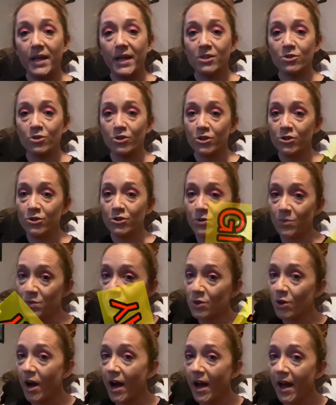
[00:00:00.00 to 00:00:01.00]
sure you
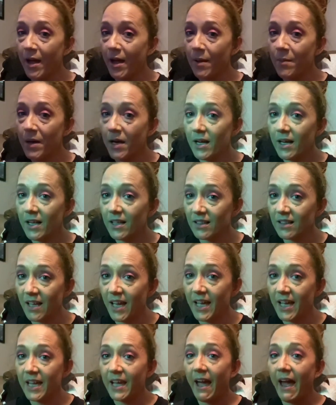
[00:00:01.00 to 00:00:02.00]
subscribe,
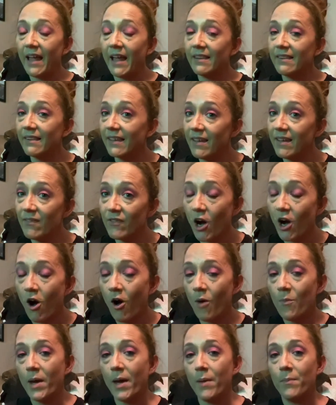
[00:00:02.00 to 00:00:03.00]
like, and leave a
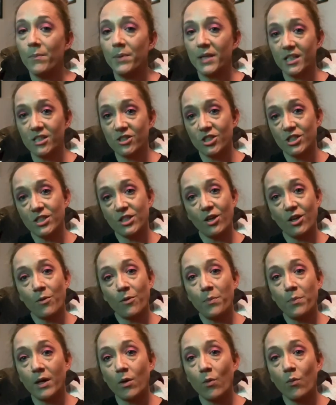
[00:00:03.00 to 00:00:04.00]
comment because she's going to
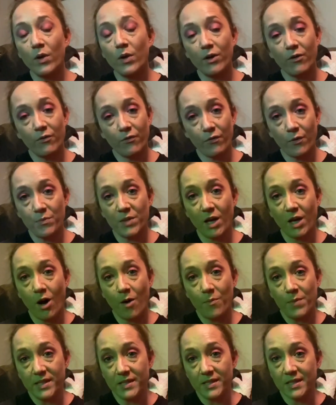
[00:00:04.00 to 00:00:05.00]
pick a winner from the
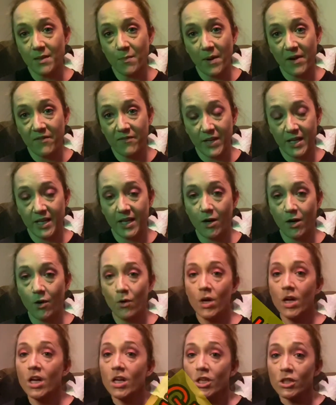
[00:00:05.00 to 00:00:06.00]
comments in my video.
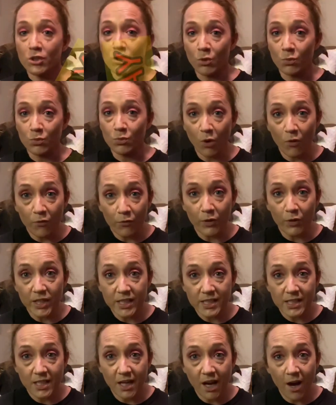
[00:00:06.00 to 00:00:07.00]
So don't forget to
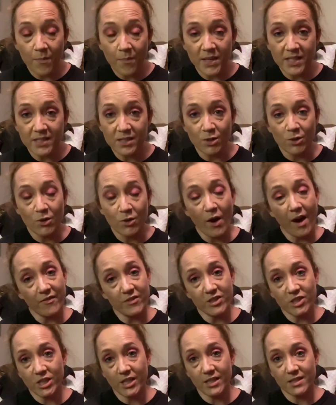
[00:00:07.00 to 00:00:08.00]
comment so you have a
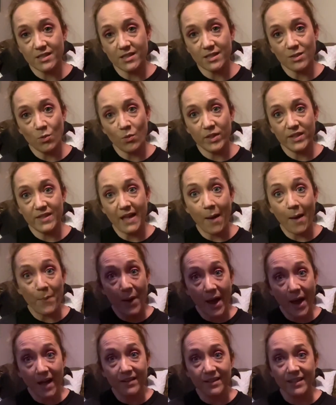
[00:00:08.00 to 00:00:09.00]
chance to win that
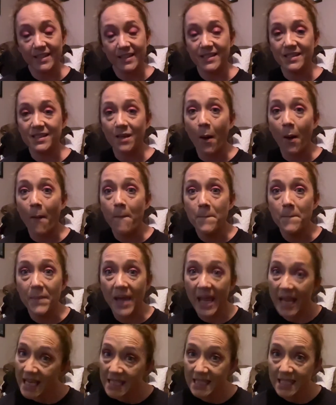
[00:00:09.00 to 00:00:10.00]
palette. It's
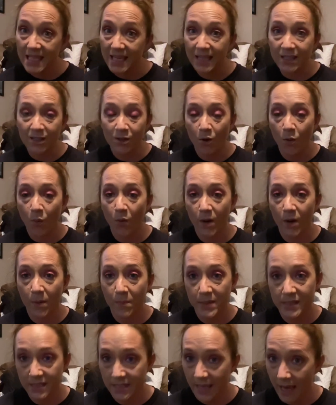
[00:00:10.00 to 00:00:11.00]
amazing. You don't want to
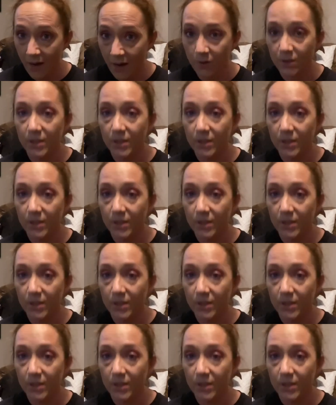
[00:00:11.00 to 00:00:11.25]
miss out.